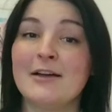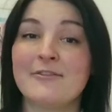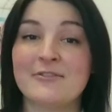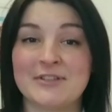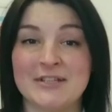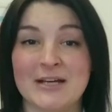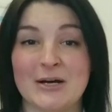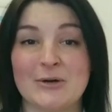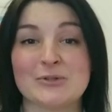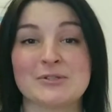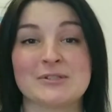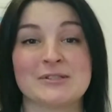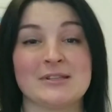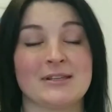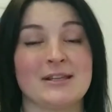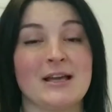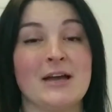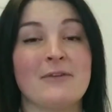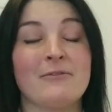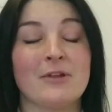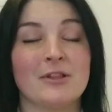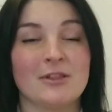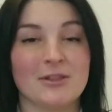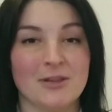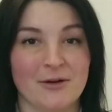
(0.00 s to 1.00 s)
have doubts that
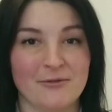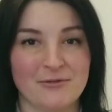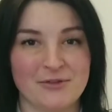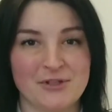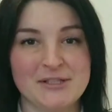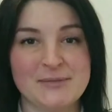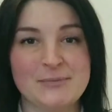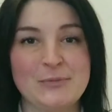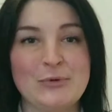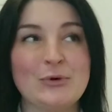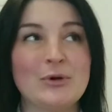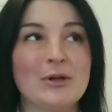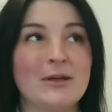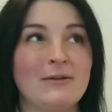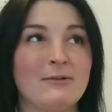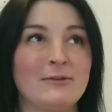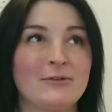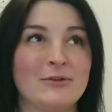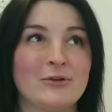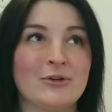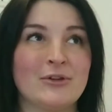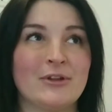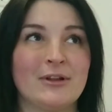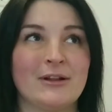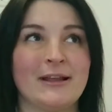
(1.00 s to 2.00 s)
I will love this book
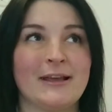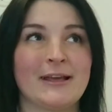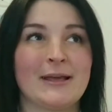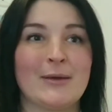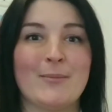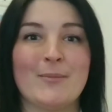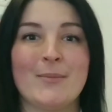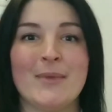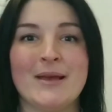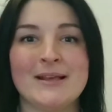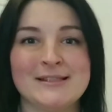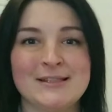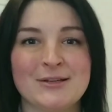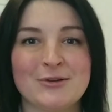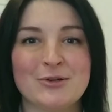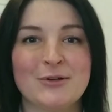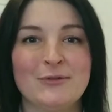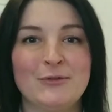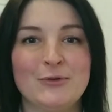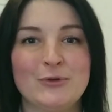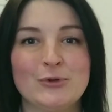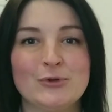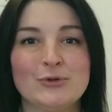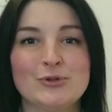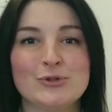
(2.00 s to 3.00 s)
even though they're like amazing
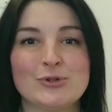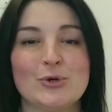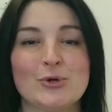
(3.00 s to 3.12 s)
reviews.